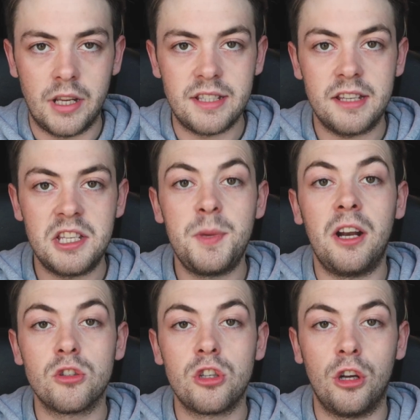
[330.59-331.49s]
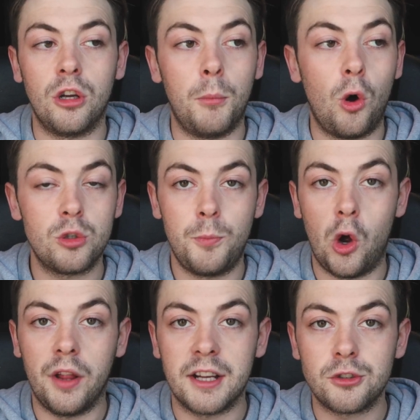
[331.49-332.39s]
He says he's been onto
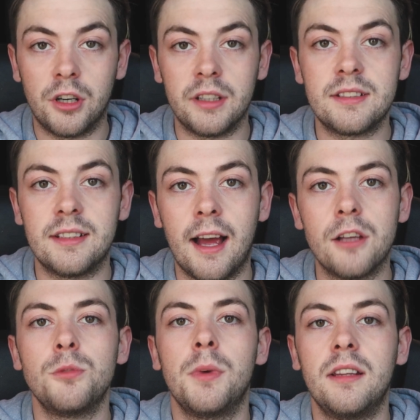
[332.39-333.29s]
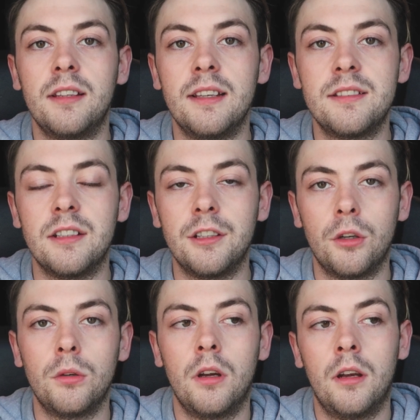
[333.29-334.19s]
Motorsport Electronics, the guys who made the
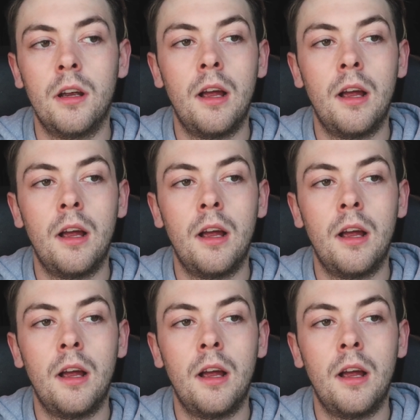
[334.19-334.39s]
ECU,